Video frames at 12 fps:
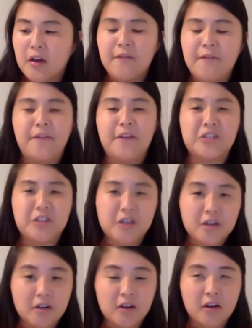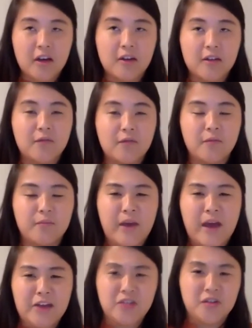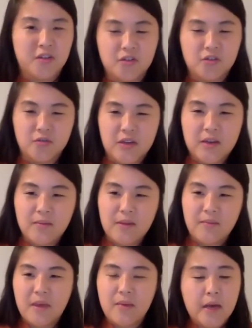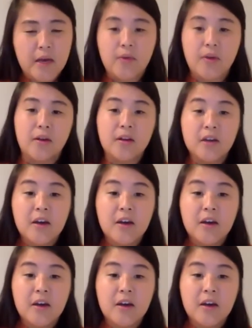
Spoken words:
vision or kind of magical dream that maybe I would